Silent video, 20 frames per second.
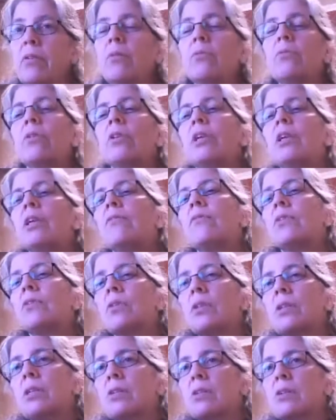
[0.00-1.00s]
Don't think of
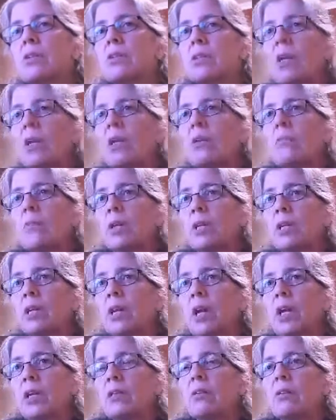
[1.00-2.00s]
your thesis statement
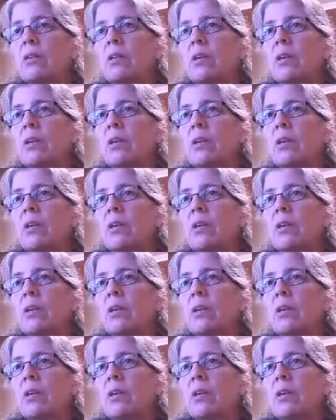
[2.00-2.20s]
yet,